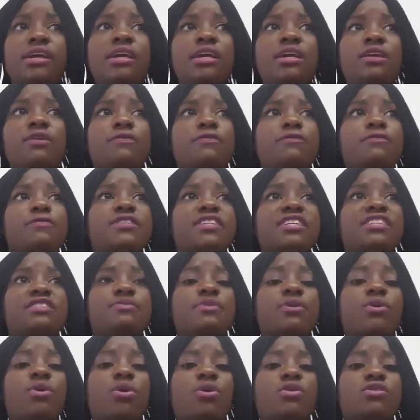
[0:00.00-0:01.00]
If just
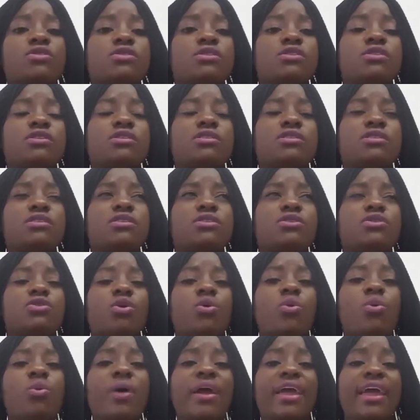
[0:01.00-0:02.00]
because
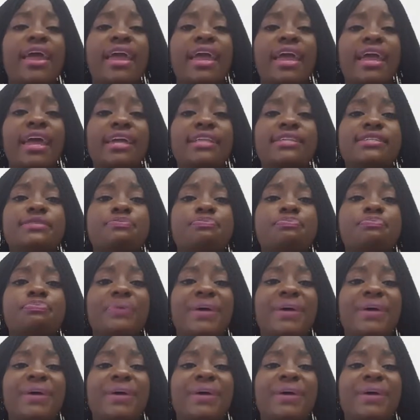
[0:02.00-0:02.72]
you were hurt